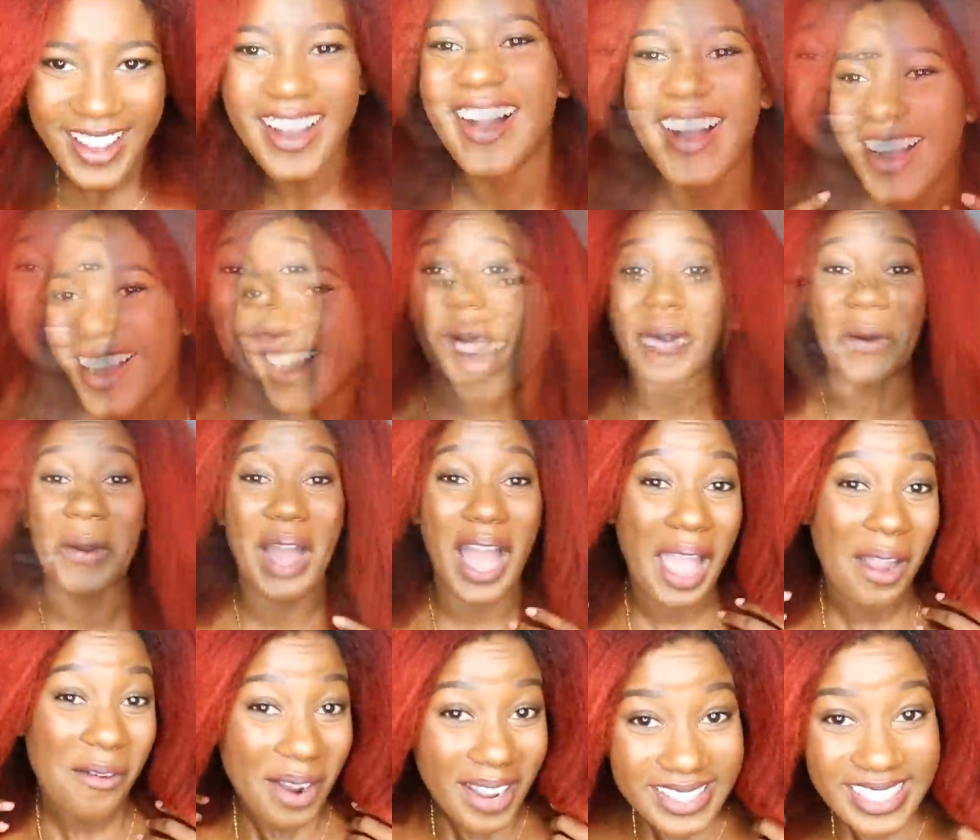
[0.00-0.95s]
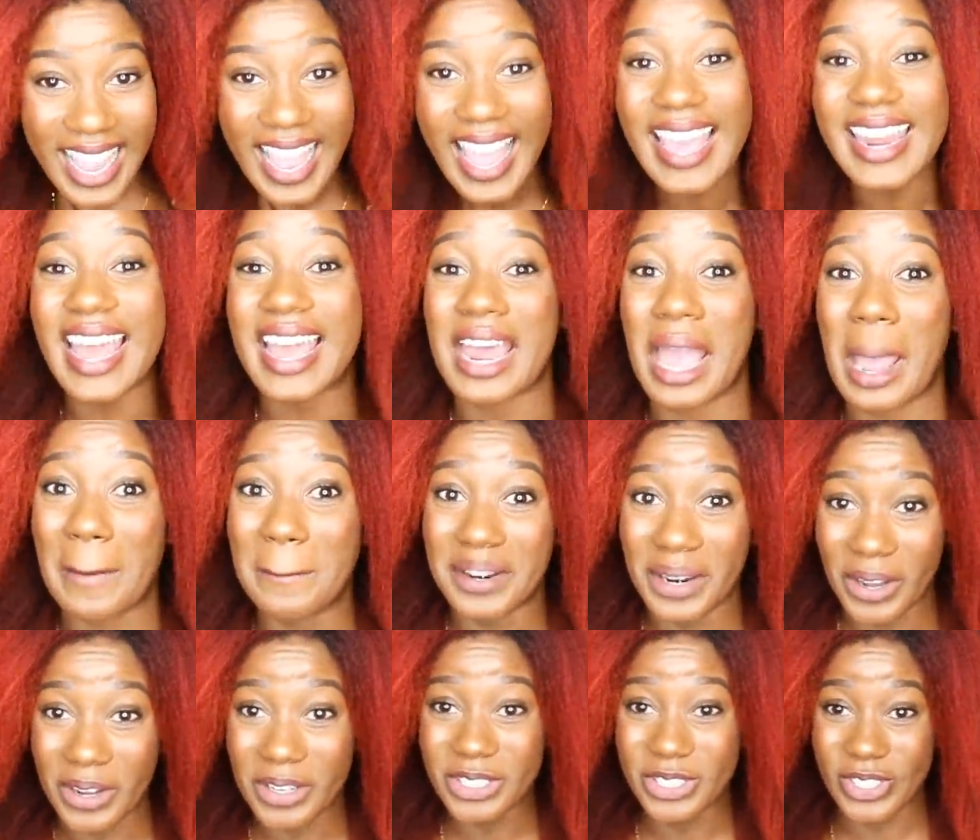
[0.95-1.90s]
So I went ahead and I
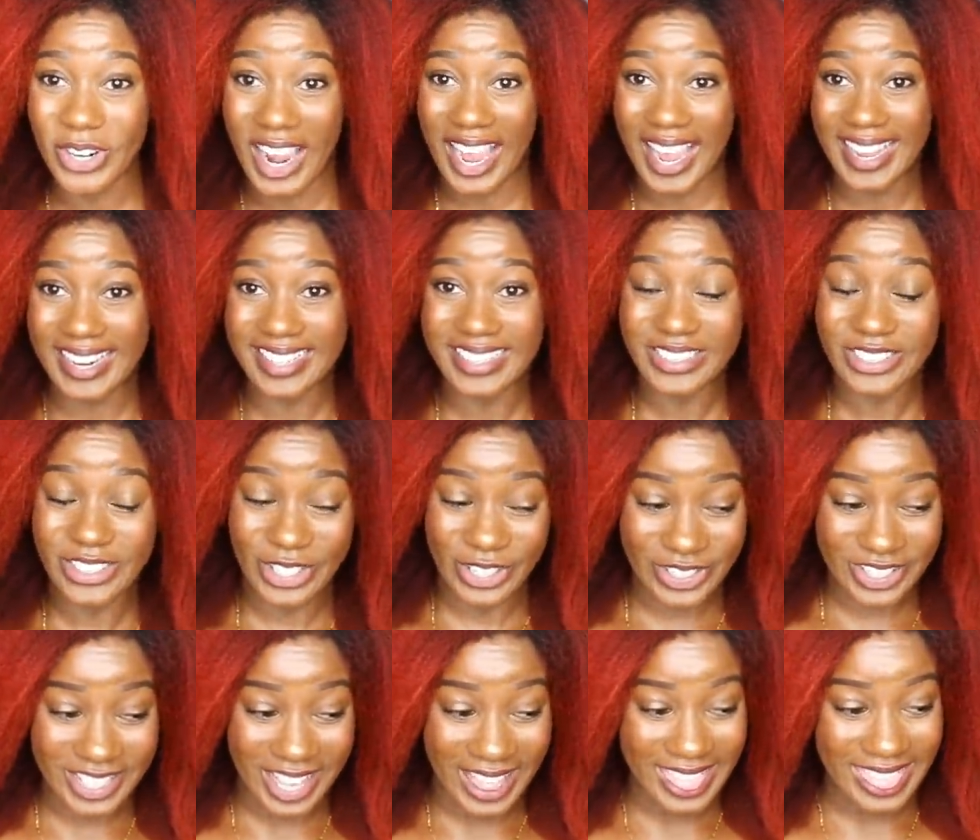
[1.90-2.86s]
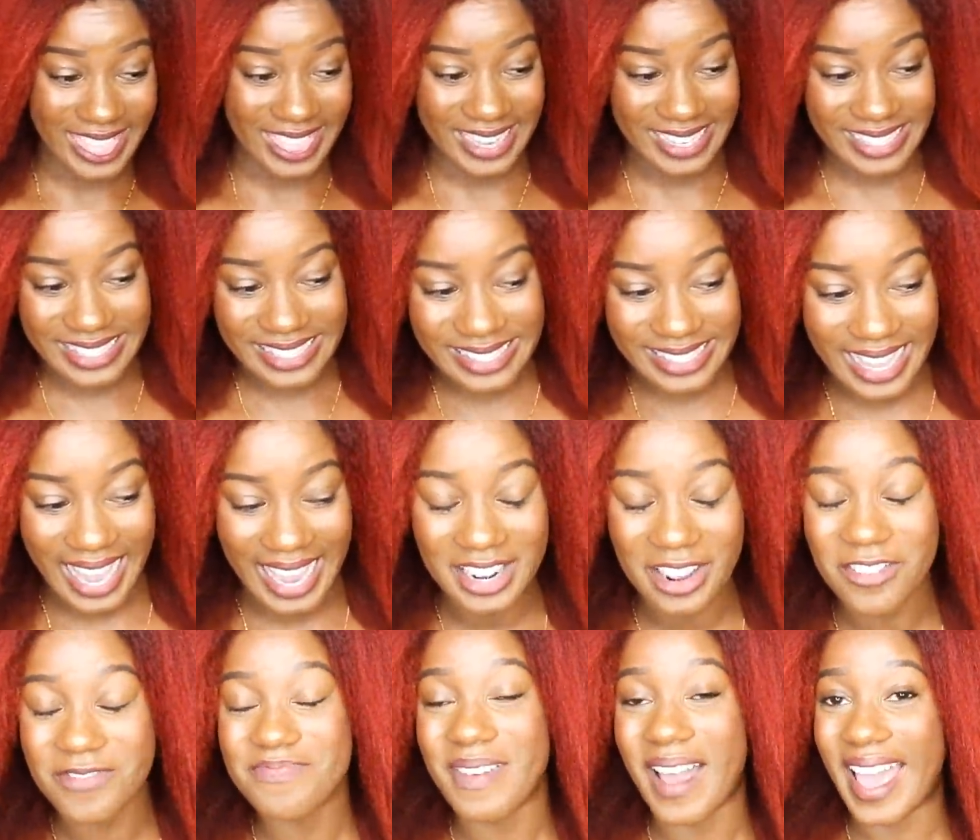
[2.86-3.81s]
blow dried just this
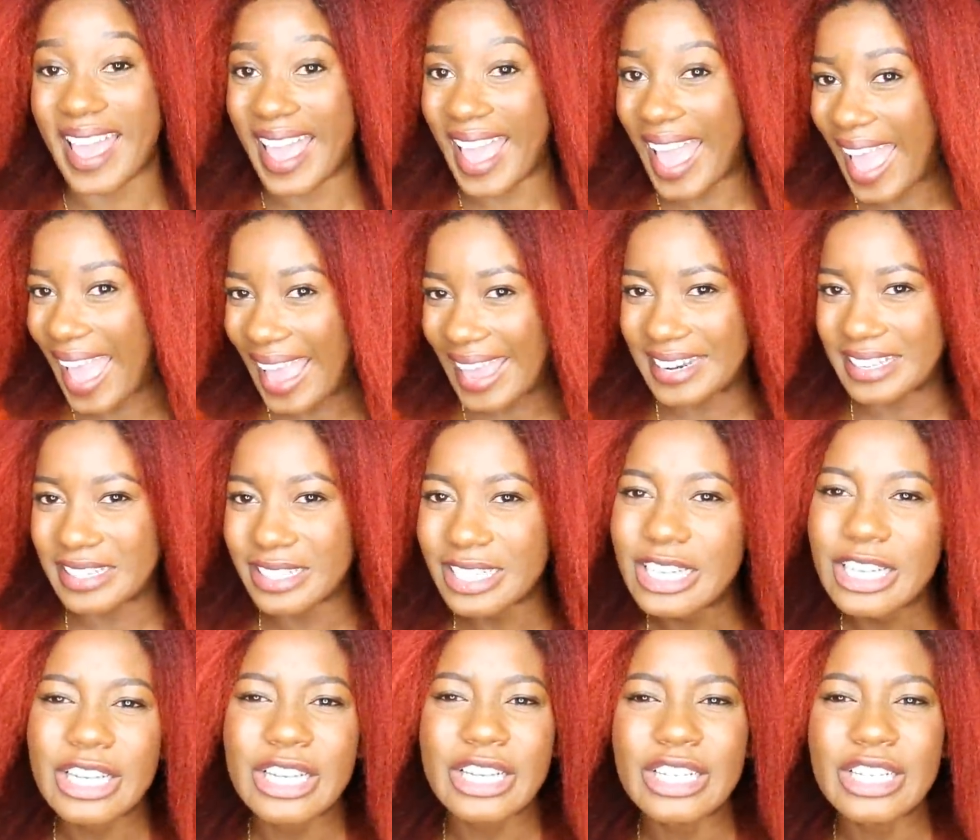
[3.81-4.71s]
side of my head